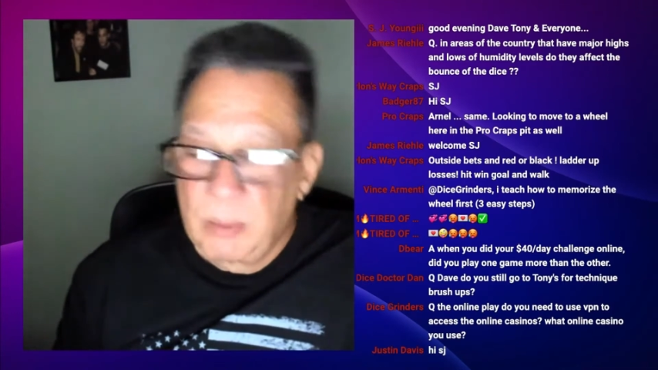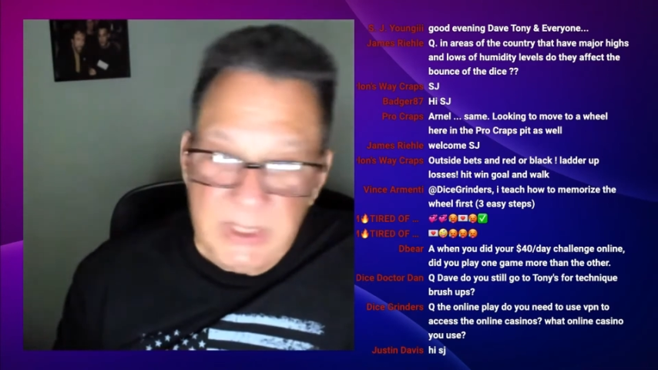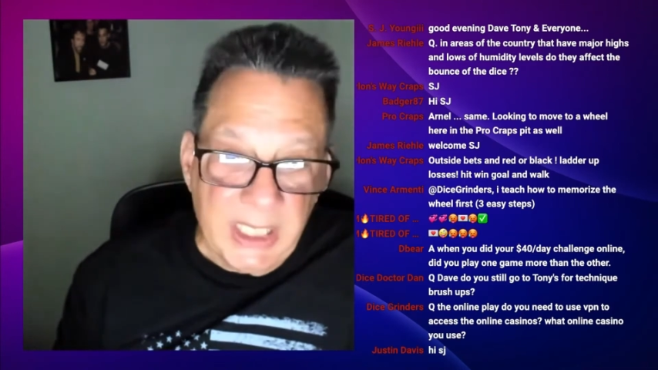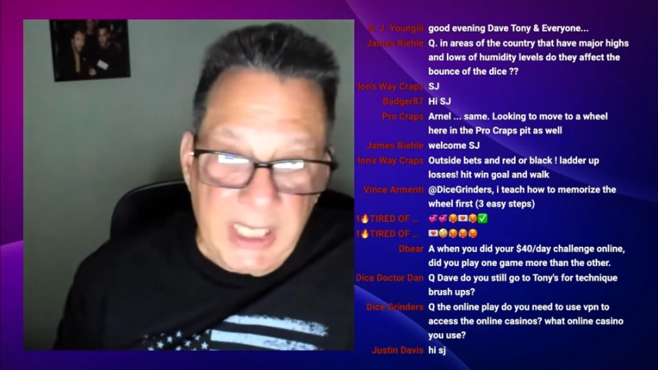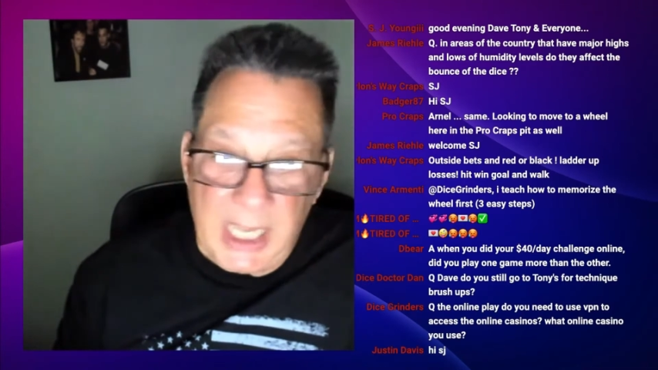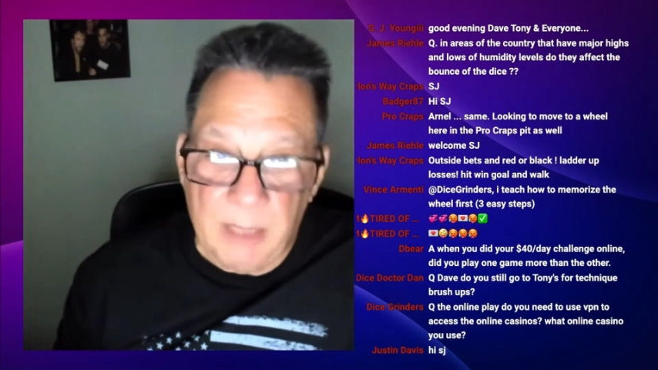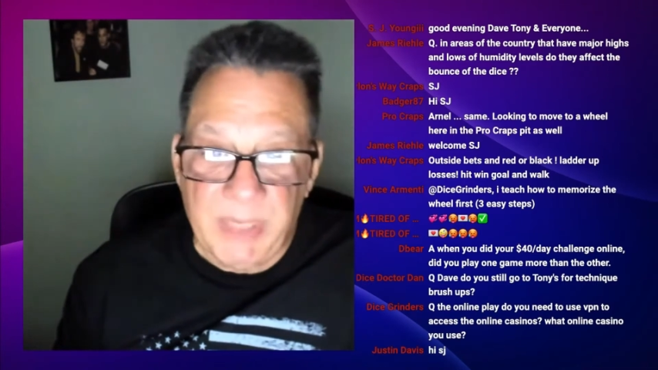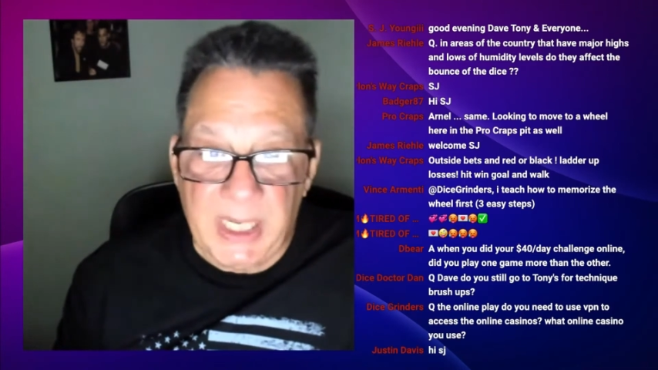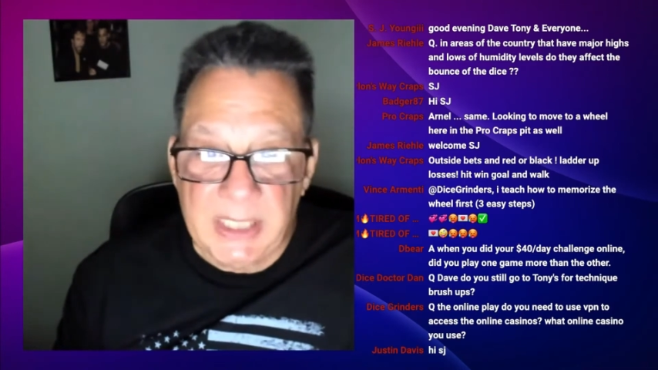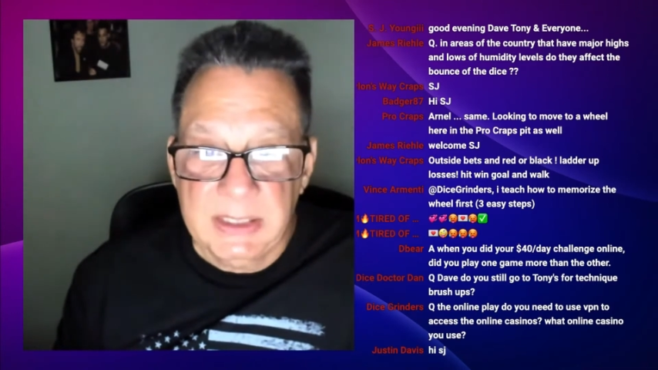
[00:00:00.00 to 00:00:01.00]
But they got to
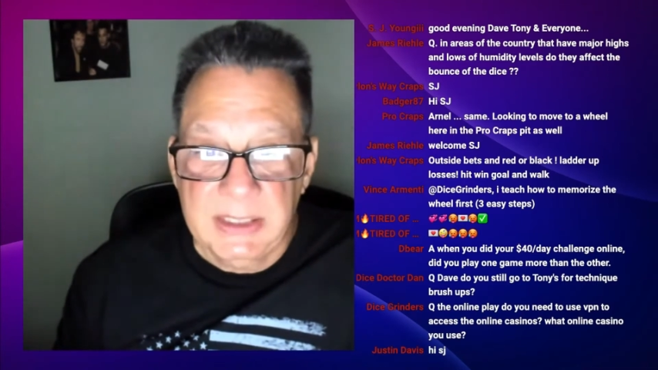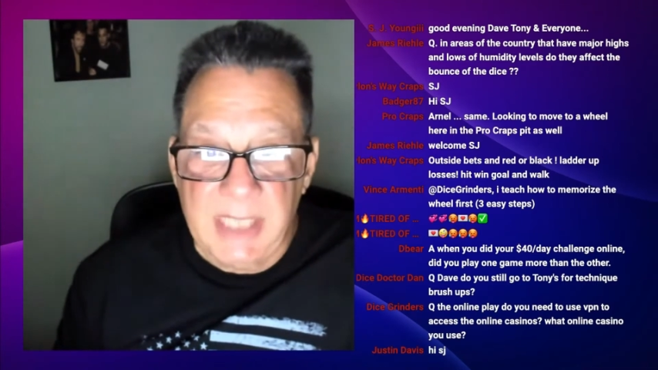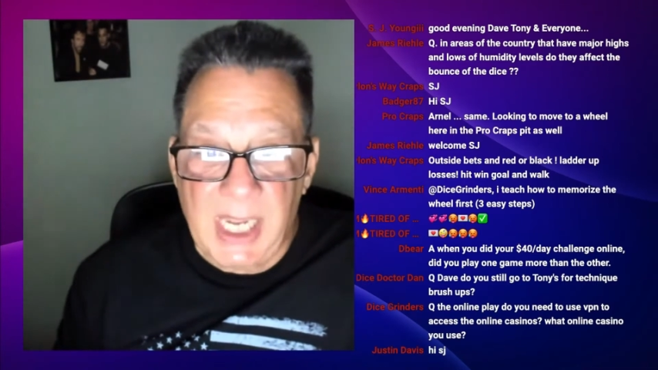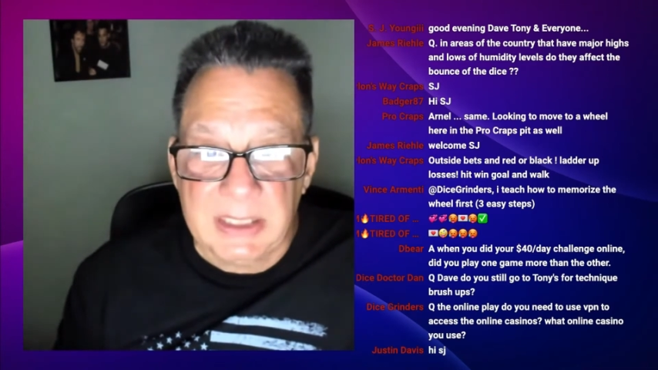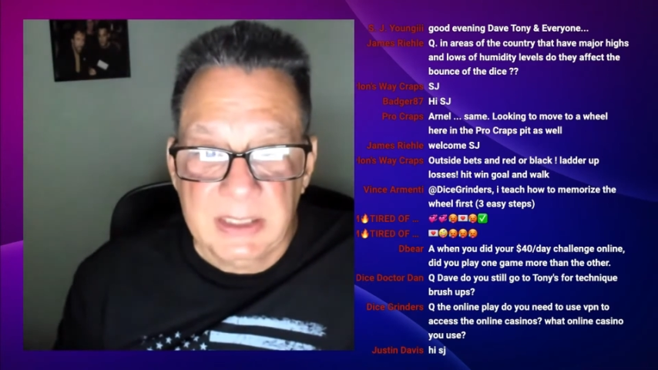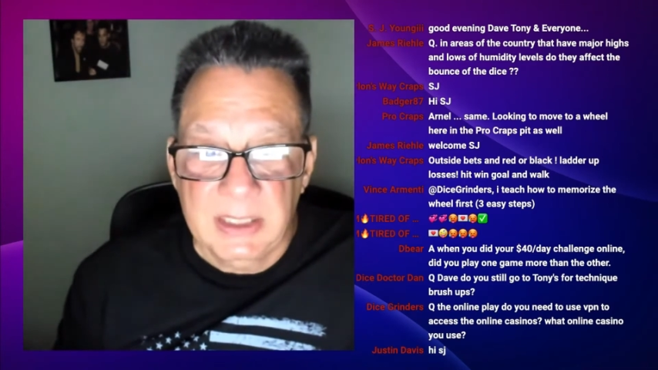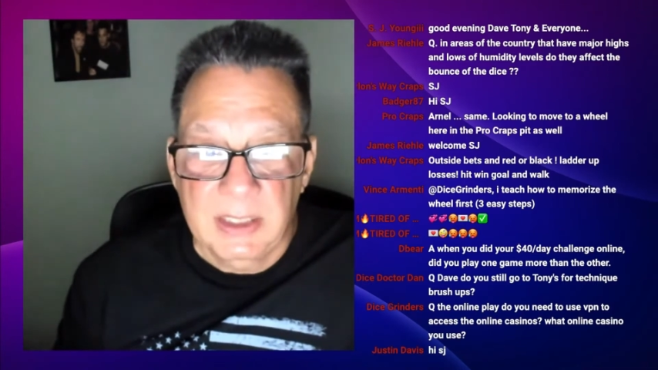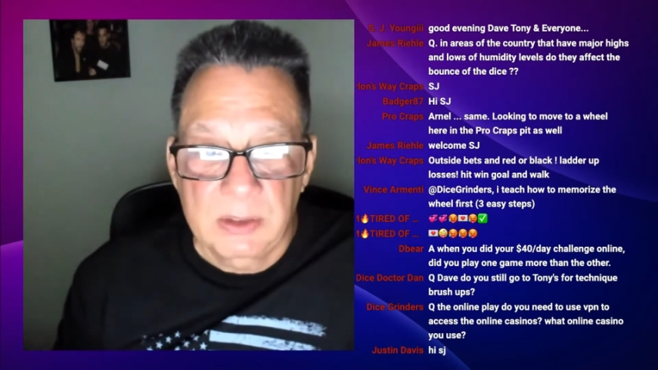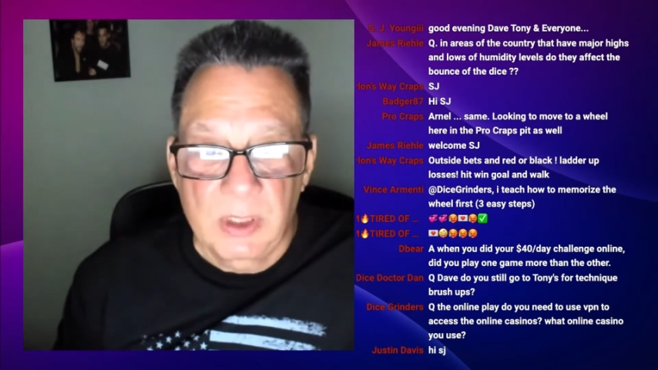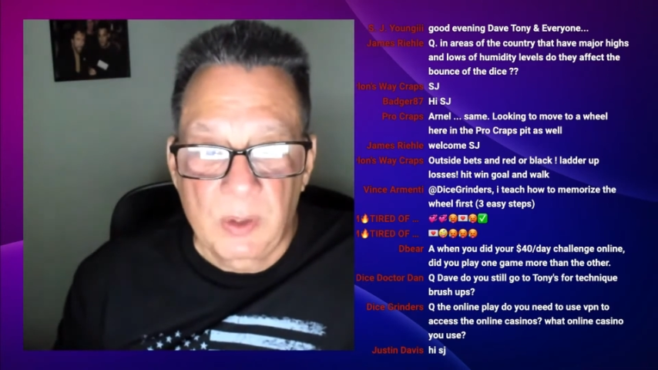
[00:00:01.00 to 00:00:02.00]
pass the test, and
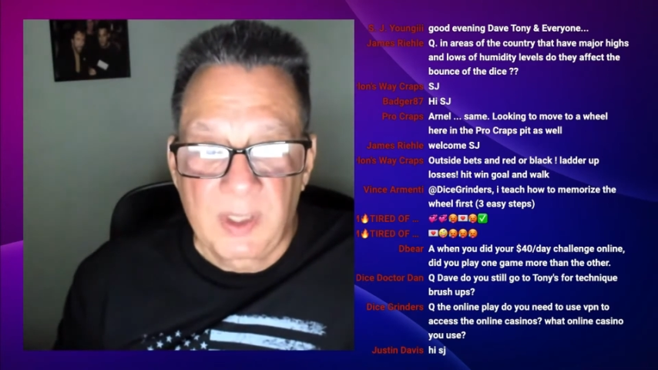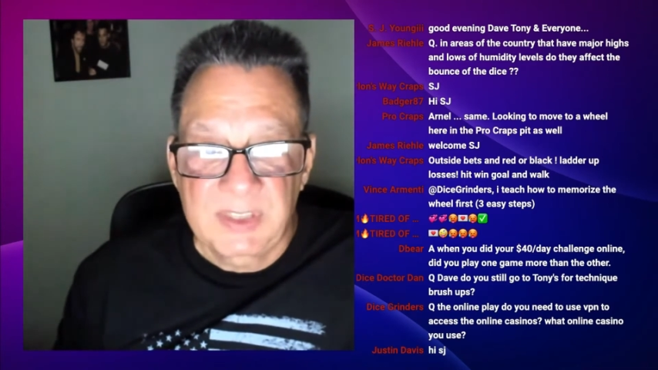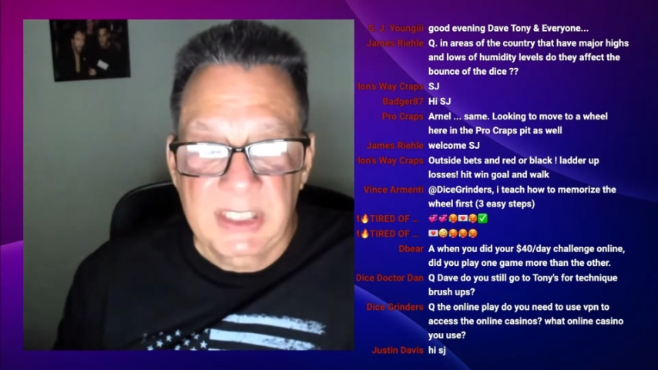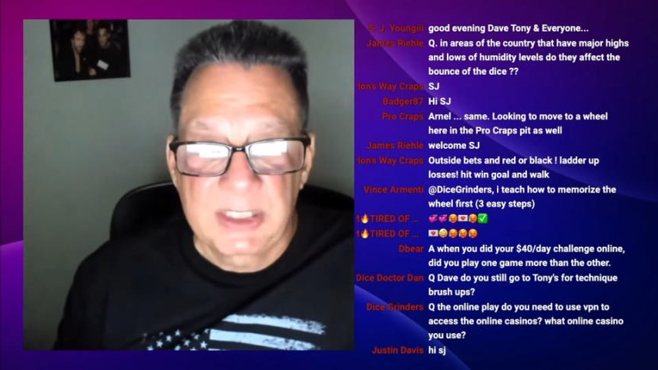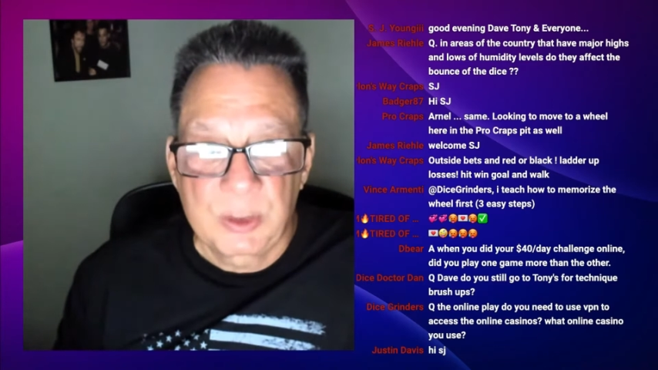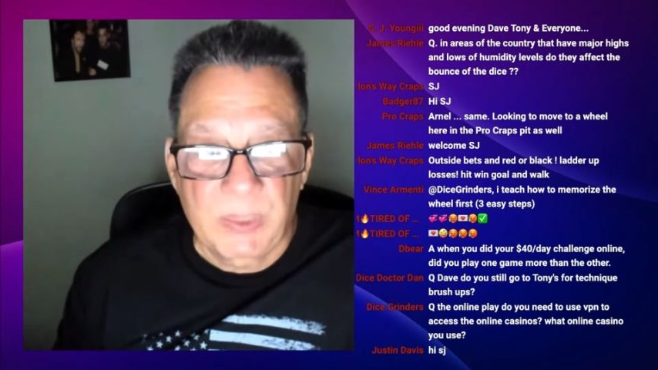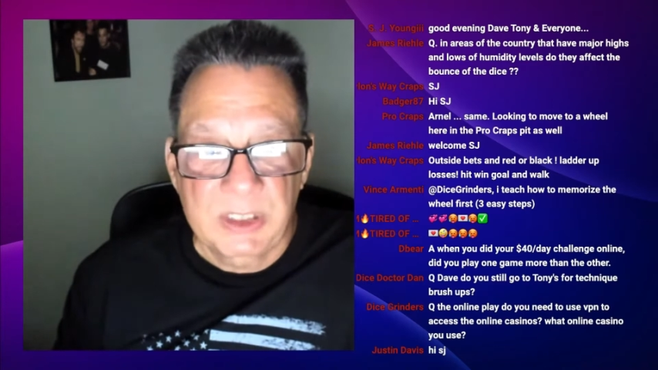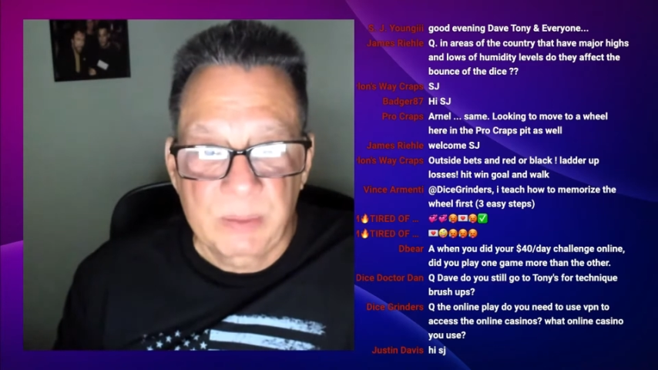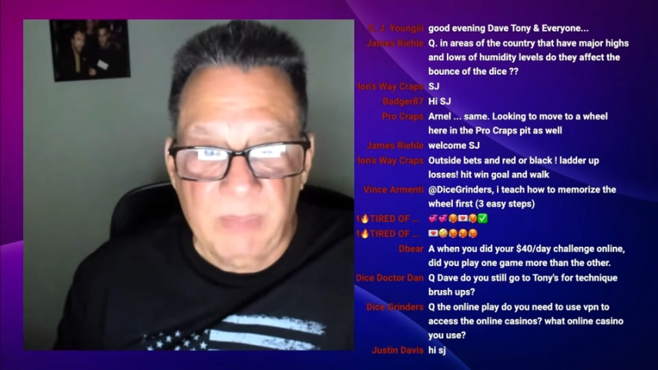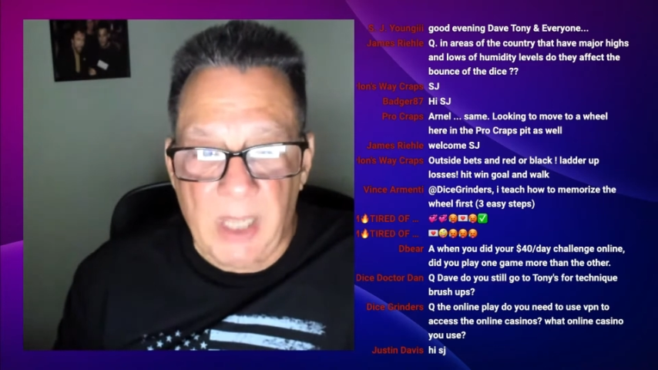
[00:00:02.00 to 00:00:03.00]
there's no ifs, ands, or
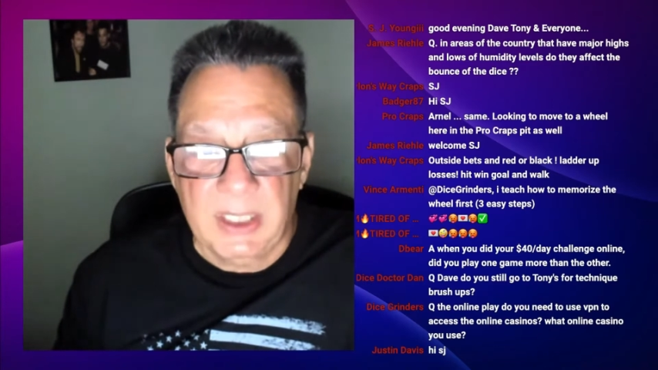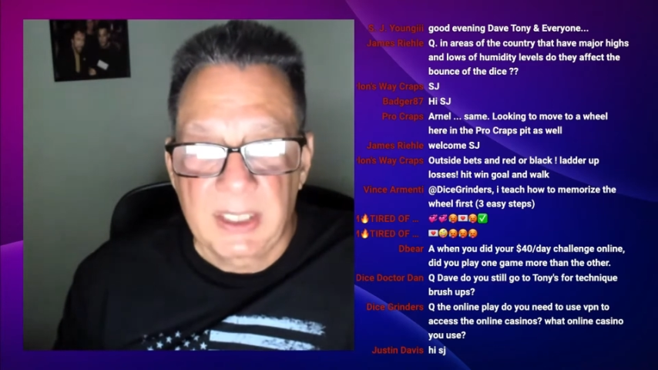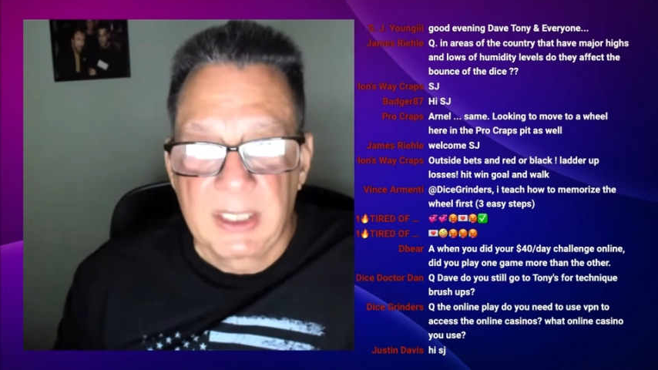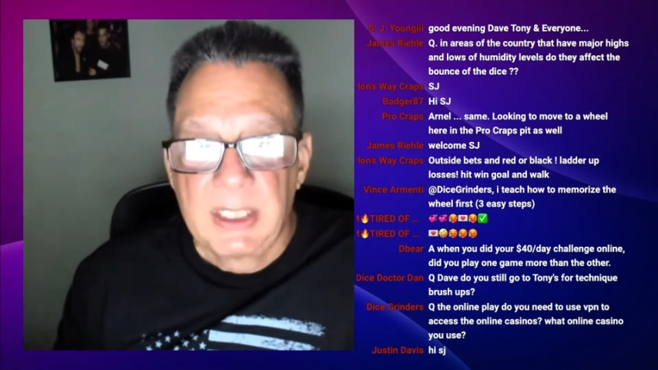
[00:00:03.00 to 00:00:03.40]
buts about it.